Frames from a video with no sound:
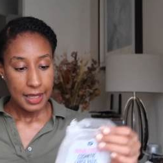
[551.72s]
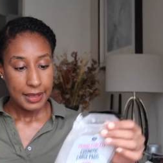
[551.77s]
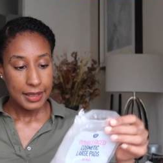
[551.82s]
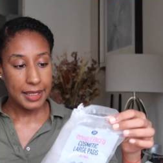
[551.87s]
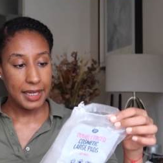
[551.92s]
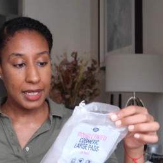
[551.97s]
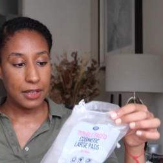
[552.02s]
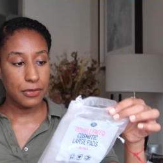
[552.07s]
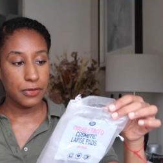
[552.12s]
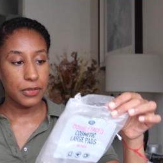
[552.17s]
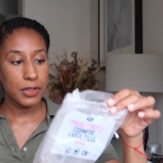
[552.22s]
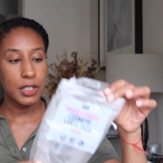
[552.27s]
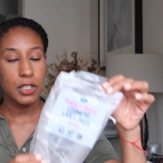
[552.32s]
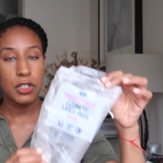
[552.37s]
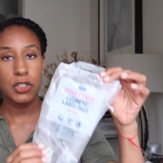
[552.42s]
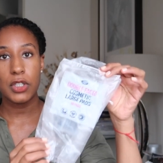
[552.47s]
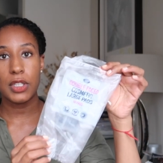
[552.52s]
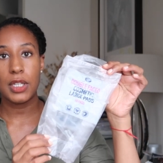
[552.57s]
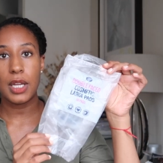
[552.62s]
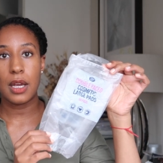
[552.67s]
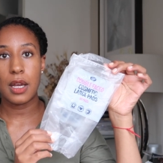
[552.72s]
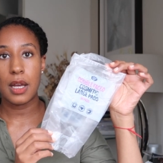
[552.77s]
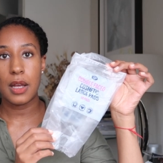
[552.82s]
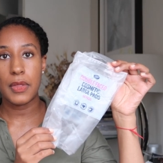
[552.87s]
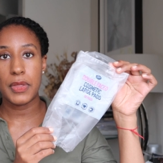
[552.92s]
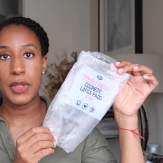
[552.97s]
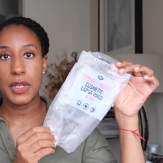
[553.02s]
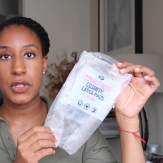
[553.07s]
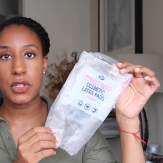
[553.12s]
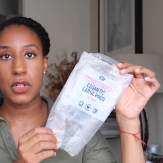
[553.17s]
Then I finished
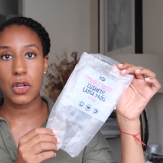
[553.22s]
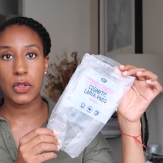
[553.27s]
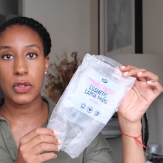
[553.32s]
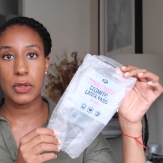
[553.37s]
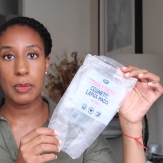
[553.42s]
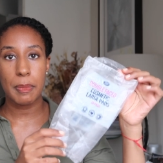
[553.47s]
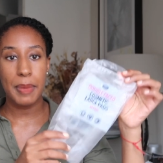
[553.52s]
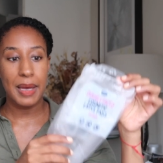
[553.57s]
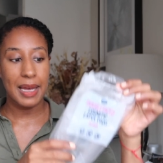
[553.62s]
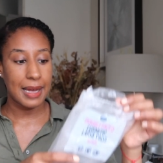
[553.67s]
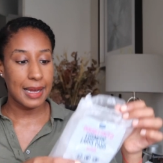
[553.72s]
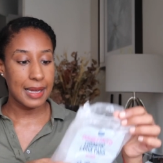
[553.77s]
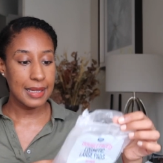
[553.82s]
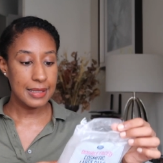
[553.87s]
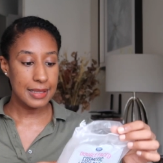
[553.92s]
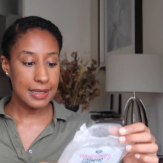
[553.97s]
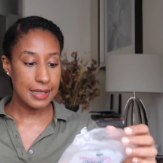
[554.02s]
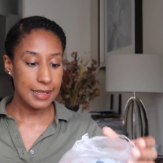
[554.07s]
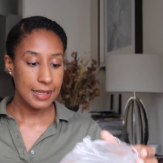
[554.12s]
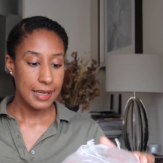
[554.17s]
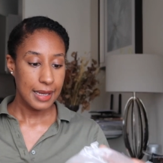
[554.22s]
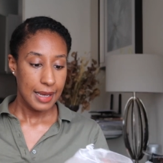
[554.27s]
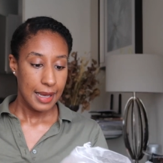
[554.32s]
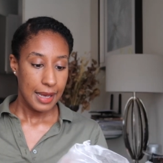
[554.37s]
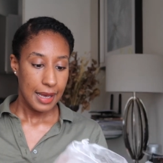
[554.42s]
these cotton pads.